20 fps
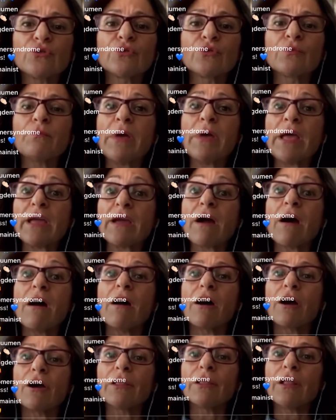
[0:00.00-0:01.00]
make our
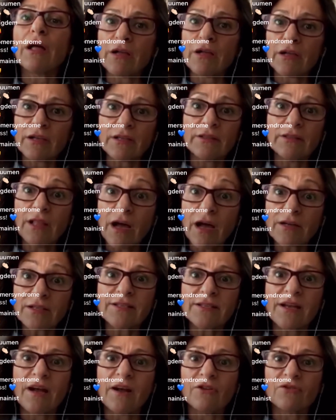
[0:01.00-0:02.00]

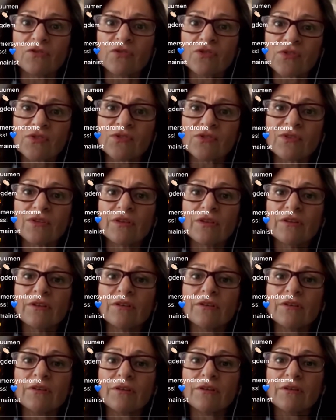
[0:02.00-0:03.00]
lockdowns
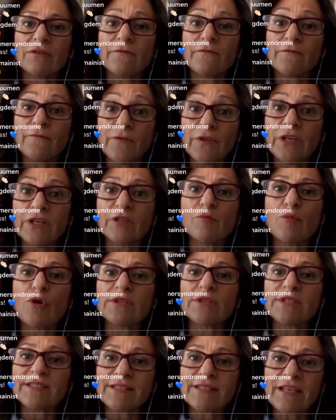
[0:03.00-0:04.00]
feel more
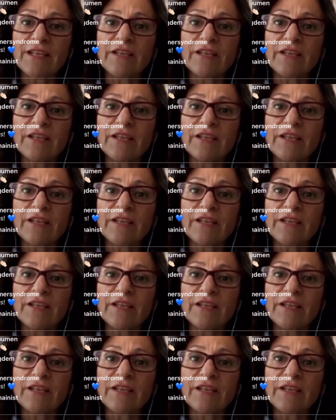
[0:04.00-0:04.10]
safe